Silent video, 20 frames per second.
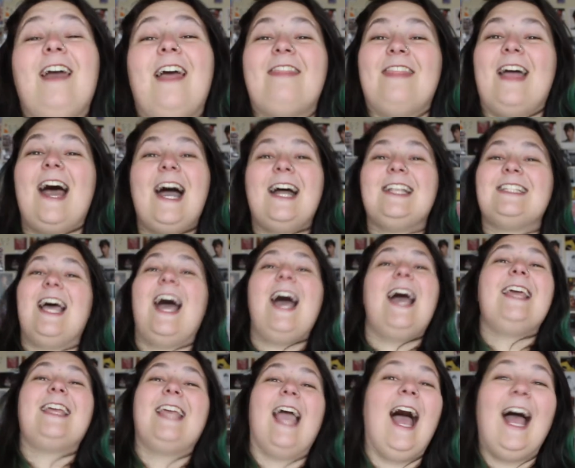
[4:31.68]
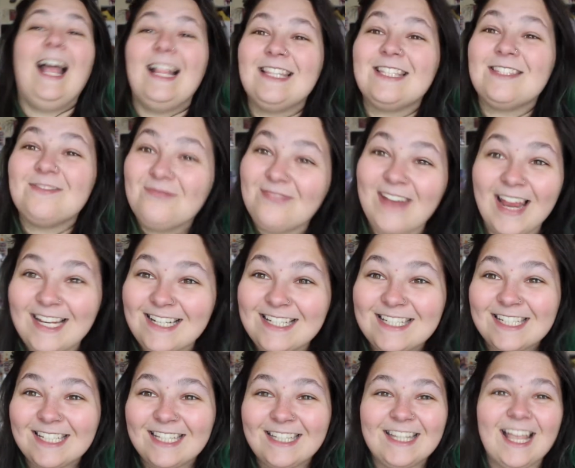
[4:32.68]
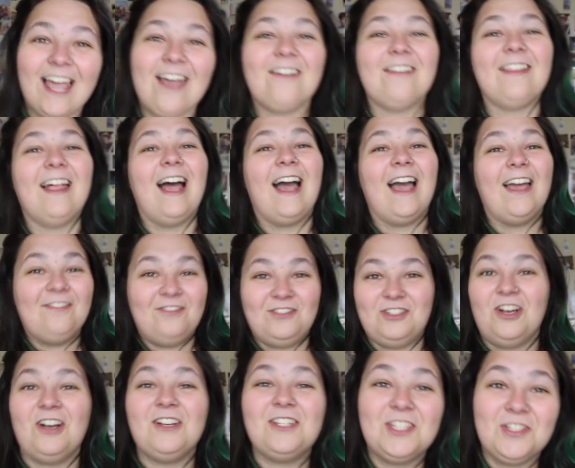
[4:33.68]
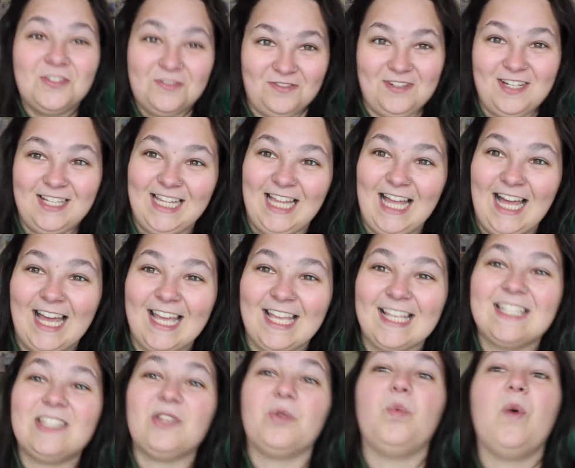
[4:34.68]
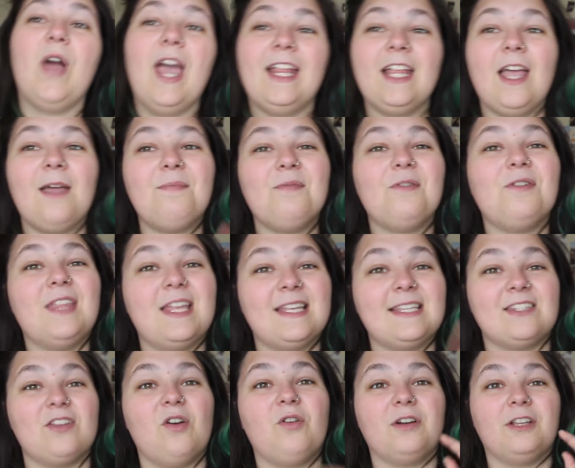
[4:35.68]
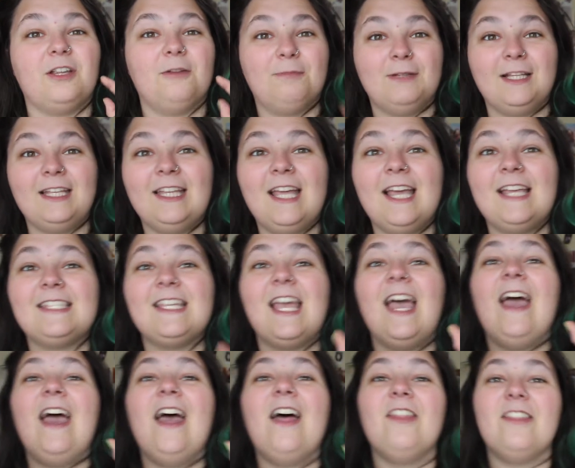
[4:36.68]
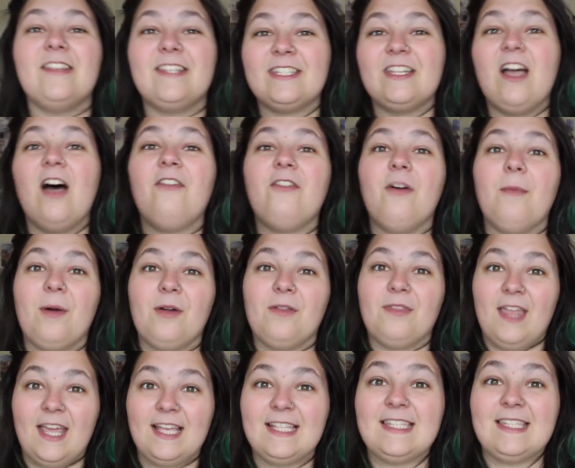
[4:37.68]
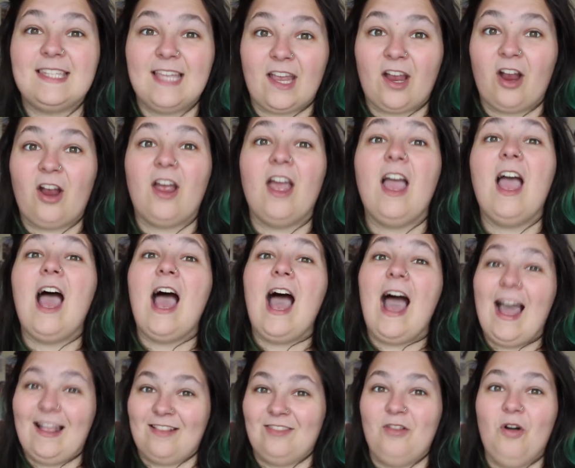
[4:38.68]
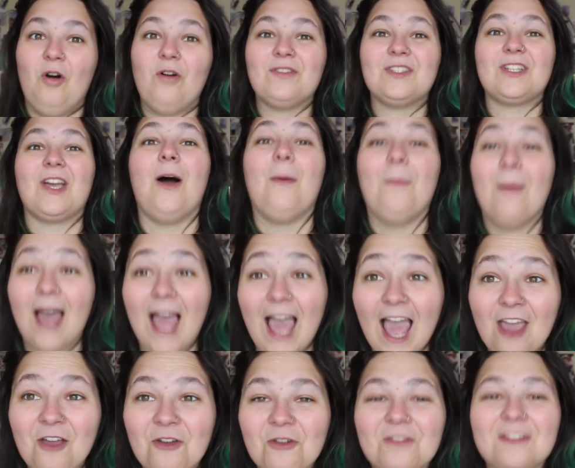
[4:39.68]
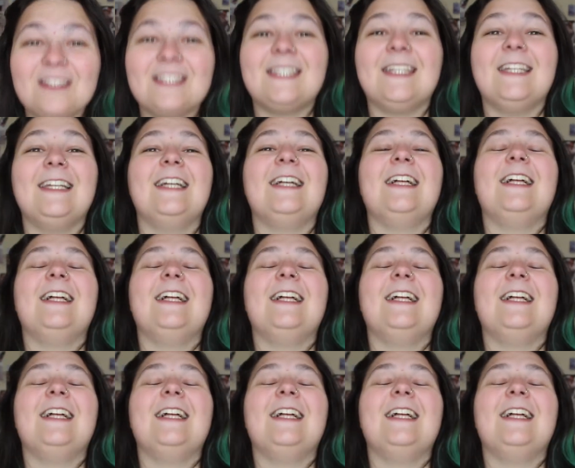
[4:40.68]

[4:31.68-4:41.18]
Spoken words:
that I can't mention now that I've just realised. When I put this song in the playlist, the stuff about this singer had not come out,